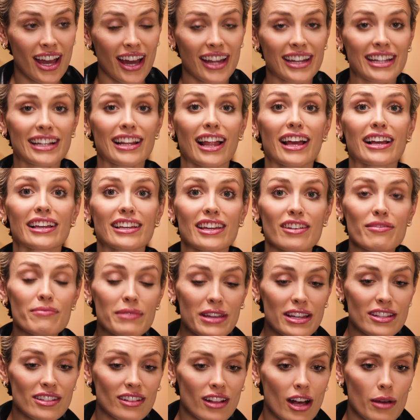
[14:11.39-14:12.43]
And he'd like give me
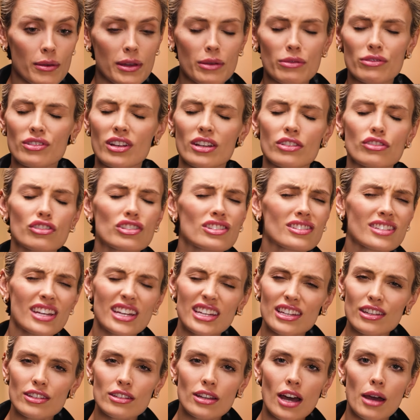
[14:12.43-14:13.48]
his club. He was like, just take
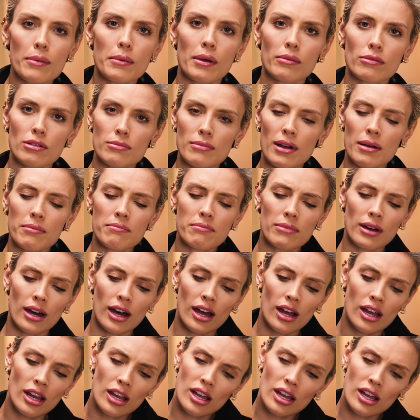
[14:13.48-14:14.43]
your time and remember,